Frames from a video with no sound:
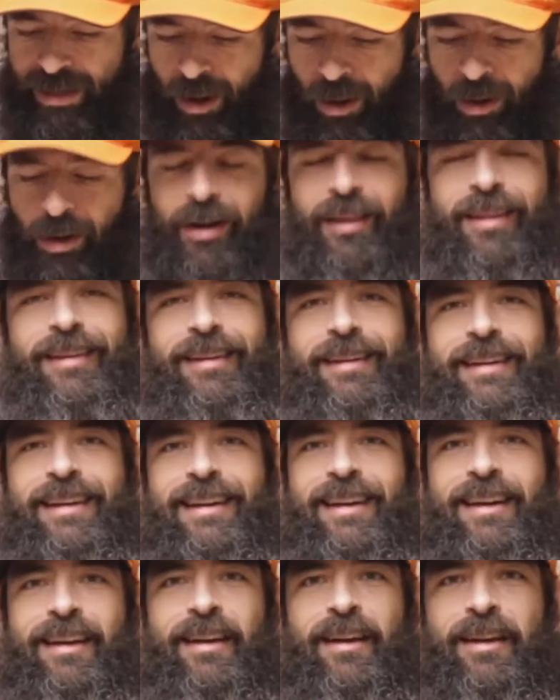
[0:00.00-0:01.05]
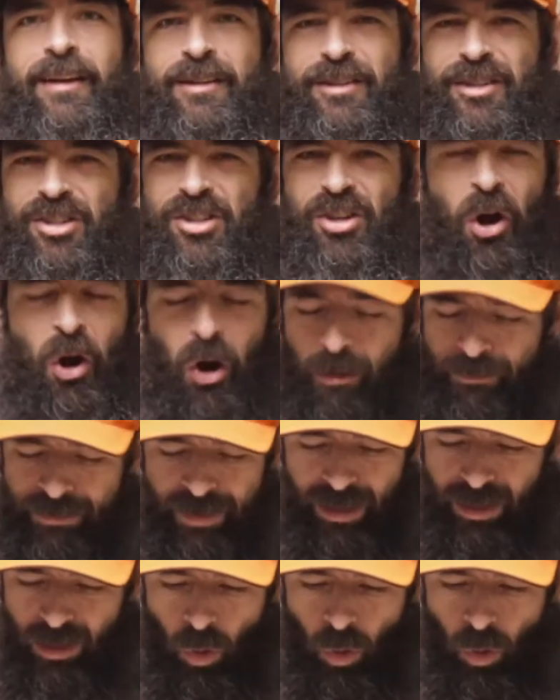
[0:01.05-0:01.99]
the earth. Serve the